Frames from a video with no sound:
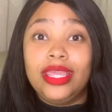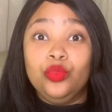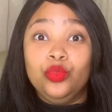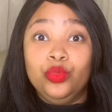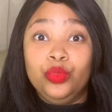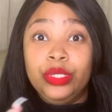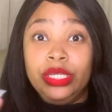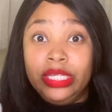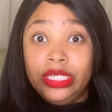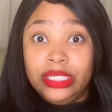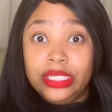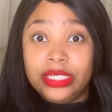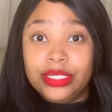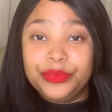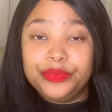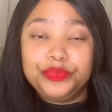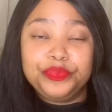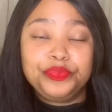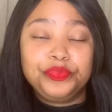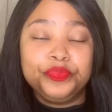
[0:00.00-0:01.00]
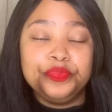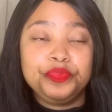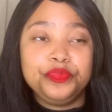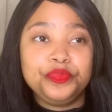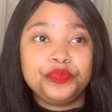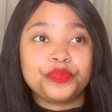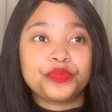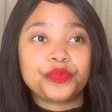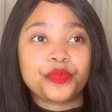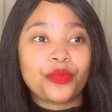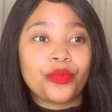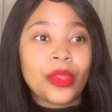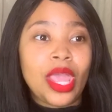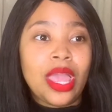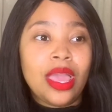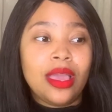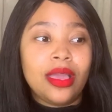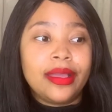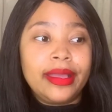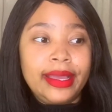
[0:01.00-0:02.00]
weed.
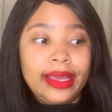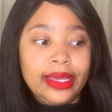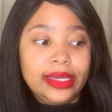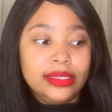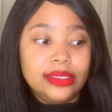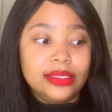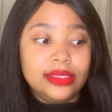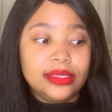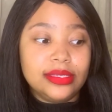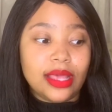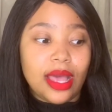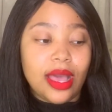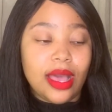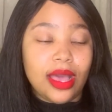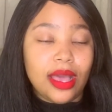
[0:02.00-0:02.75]
Guys,